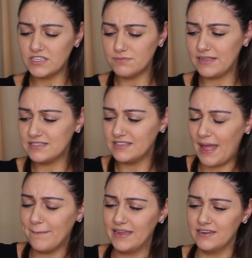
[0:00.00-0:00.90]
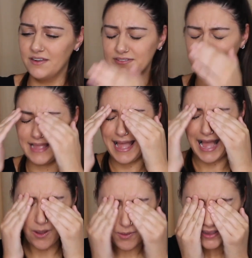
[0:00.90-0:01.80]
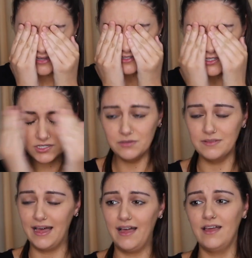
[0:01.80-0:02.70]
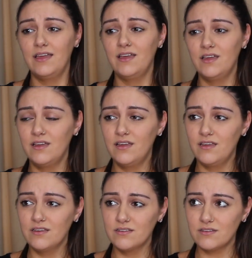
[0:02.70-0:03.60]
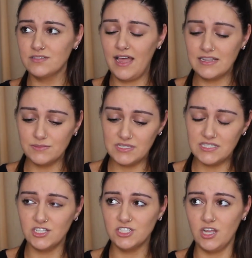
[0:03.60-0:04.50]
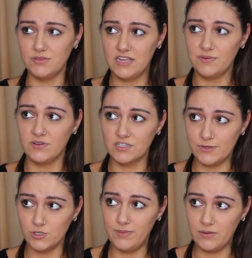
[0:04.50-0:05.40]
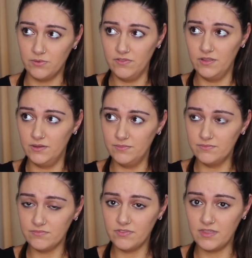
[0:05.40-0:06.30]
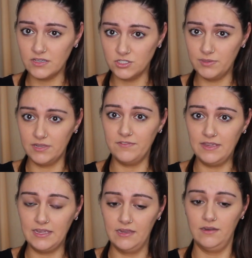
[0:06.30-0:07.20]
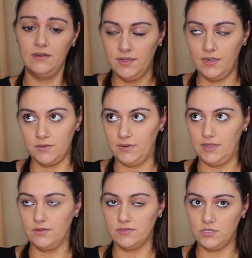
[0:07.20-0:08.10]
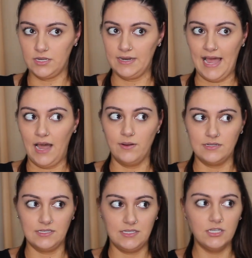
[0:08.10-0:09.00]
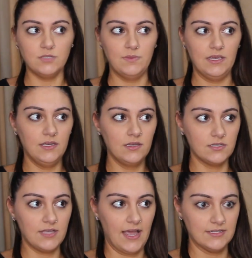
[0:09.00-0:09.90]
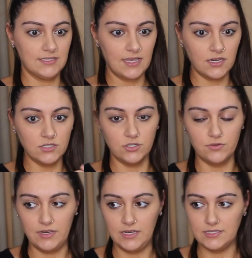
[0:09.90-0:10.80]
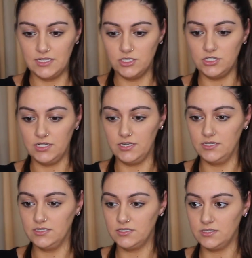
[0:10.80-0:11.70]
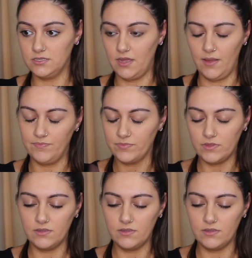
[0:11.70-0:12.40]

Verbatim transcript: this bed to that bed, and I was like, how am I going to do that? Because I had to be stitched up, so I had to be on a special bed with the things you put your feet in. Anyway, those took an hour to stitch me because I had second degree stitches, um,